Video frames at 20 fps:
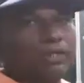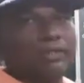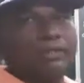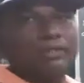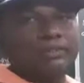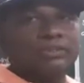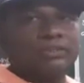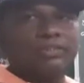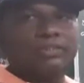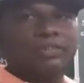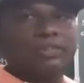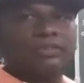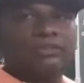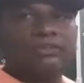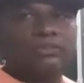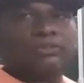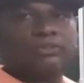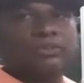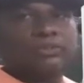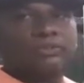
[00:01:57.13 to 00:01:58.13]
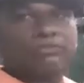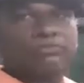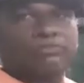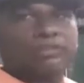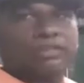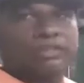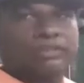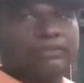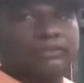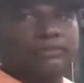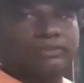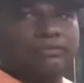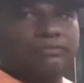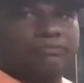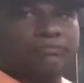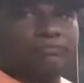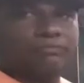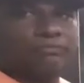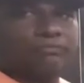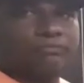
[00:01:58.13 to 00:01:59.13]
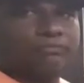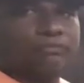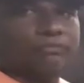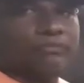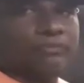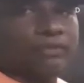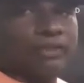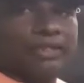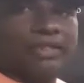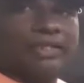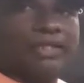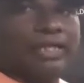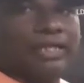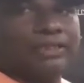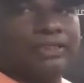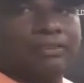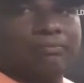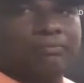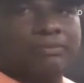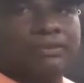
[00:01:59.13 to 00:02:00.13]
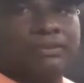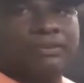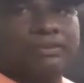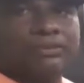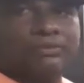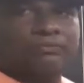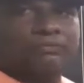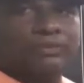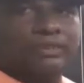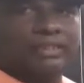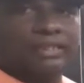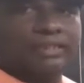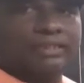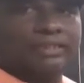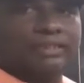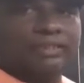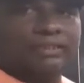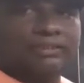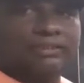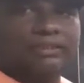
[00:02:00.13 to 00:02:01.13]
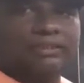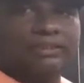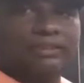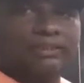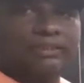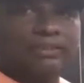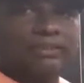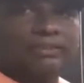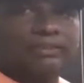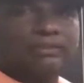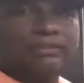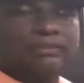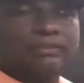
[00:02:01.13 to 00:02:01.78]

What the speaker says: is a deciduous forest. In Andhra Pradesh, we can see